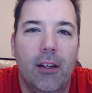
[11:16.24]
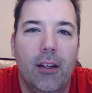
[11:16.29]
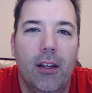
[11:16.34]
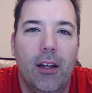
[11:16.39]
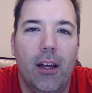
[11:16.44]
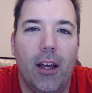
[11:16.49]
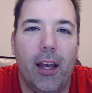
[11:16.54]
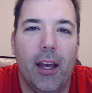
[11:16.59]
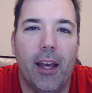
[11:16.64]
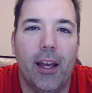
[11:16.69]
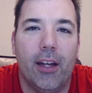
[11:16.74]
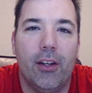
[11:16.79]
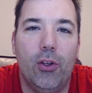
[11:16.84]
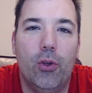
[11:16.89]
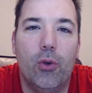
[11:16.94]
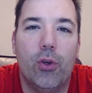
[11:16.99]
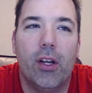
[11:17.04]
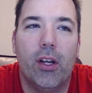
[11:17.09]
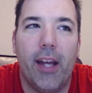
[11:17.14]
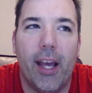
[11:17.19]
and
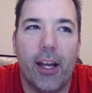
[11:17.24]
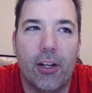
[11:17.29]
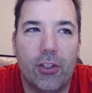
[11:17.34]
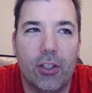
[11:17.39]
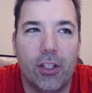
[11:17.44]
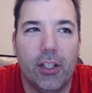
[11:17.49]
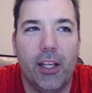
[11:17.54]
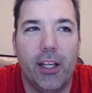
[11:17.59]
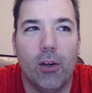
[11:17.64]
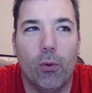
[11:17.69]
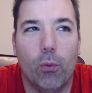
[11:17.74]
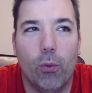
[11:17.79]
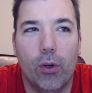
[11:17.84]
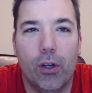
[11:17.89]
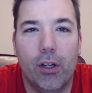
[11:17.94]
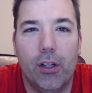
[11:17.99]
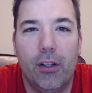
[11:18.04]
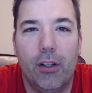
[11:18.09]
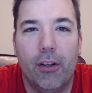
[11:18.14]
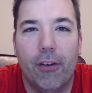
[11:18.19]
you can actually get wood